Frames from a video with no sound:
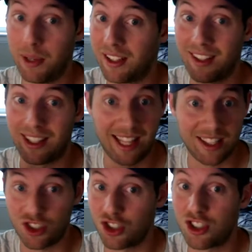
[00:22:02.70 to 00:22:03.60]
because like,
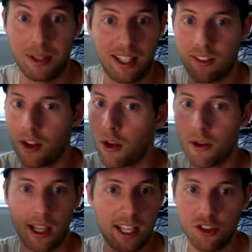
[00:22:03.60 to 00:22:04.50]
that's just something that's,
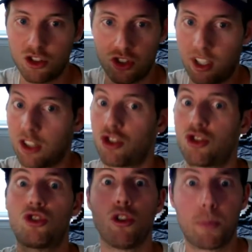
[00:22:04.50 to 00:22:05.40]
he's just like
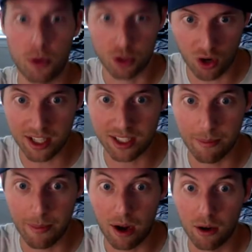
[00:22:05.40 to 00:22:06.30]
super stressed
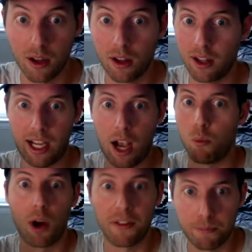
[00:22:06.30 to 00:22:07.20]
about. Like,
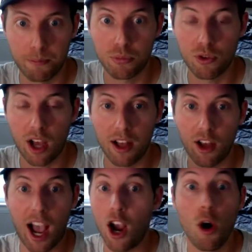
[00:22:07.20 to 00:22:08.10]
what if
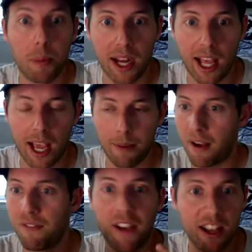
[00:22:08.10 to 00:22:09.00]
I open it and
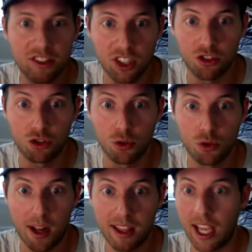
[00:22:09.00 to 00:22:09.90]
my face doesn't do the
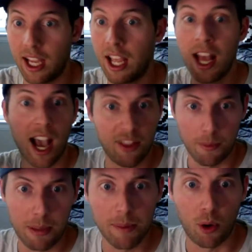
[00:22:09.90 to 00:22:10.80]
right thing and then
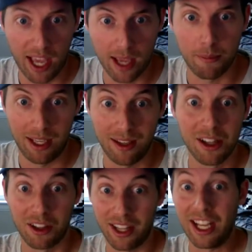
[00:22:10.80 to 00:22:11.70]
people hate me?
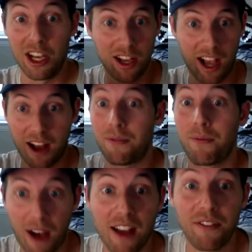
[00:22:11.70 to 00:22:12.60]
Like at
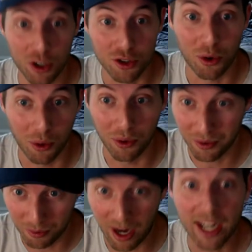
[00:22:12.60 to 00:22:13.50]
five years old,
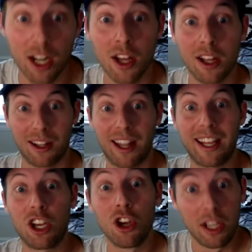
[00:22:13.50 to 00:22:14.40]
right?
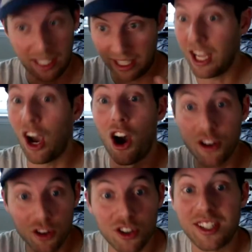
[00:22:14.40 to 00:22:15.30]
Like yeah, wow. He
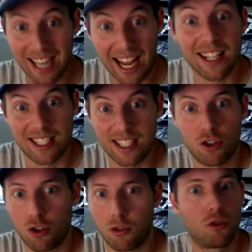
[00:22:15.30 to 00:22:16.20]
understands
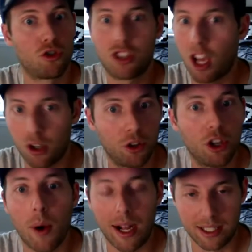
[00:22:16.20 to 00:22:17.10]
subtle
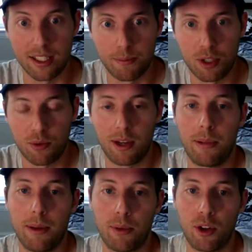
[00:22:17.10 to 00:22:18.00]
nuances between
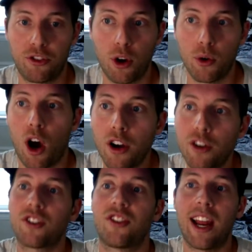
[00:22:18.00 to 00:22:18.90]
people. So
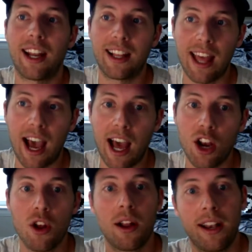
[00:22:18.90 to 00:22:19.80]
understanding that
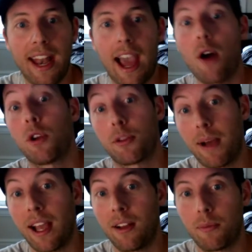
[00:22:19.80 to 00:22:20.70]
now with
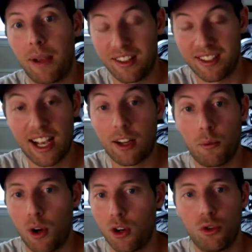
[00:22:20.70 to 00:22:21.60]
my, my second
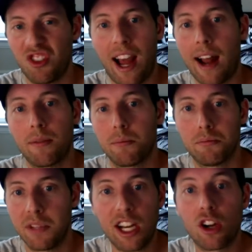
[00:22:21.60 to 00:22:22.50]
one, who's not
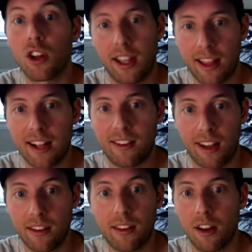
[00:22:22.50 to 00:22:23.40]
nearly that
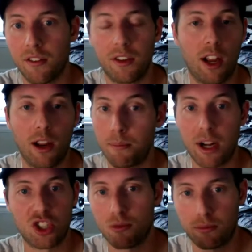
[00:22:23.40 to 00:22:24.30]
sensitive and, and
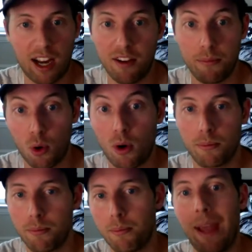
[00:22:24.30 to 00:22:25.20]
much kind of
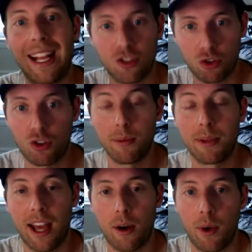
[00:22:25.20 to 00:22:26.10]
more mainstream
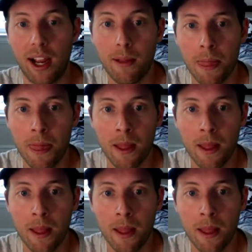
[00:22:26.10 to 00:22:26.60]
in that way,